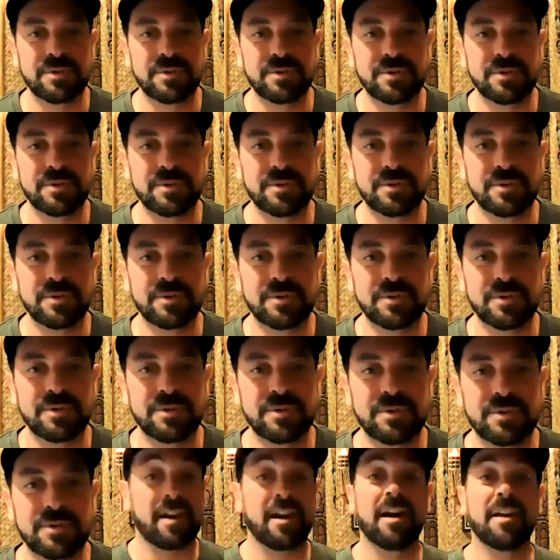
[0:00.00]
That's how
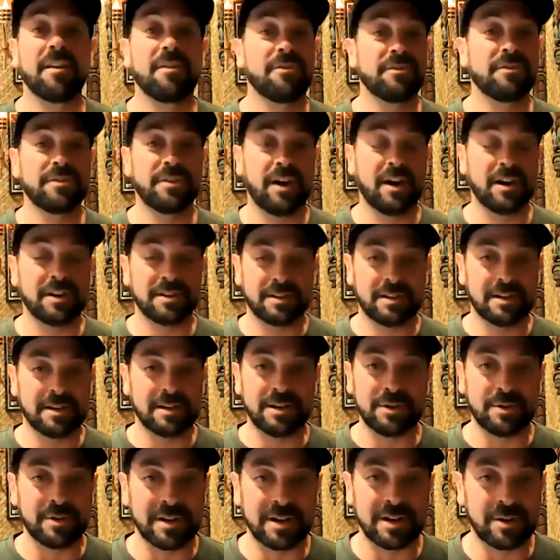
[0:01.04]
I got tossed
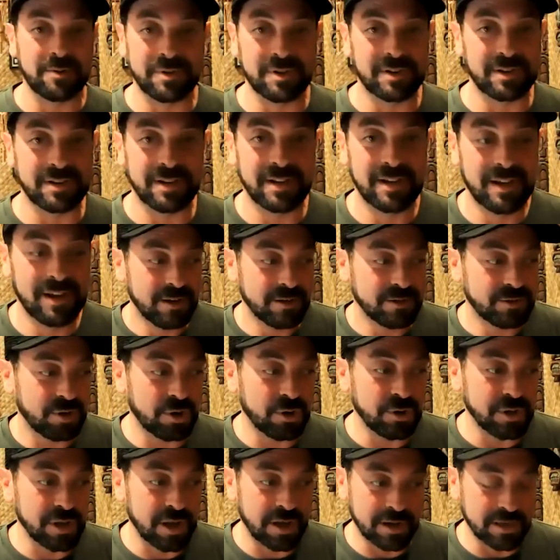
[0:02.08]
into it. It was
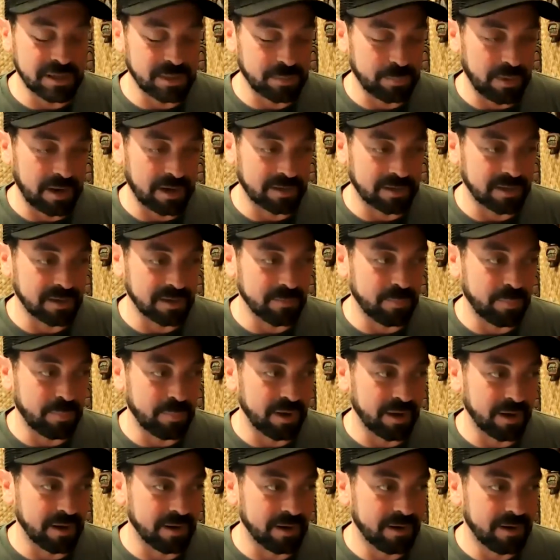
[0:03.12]
totally unexpected,
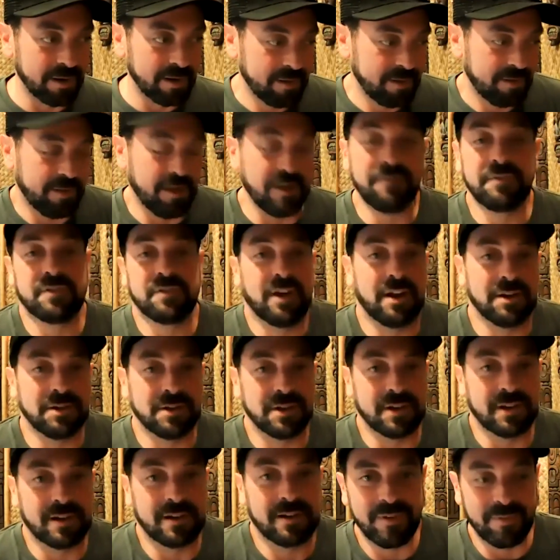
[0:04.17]
but
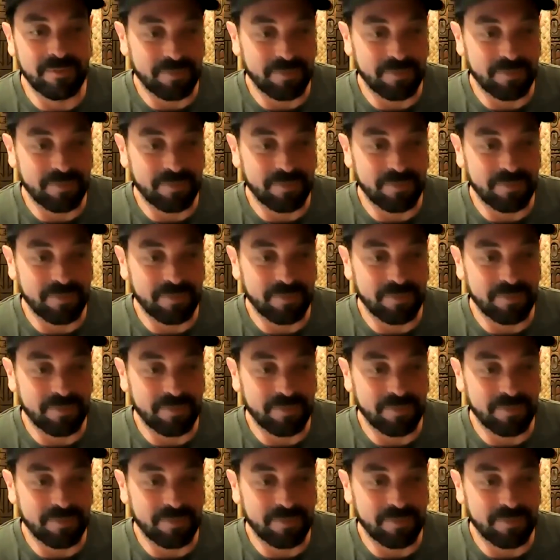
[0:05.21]
life-changing.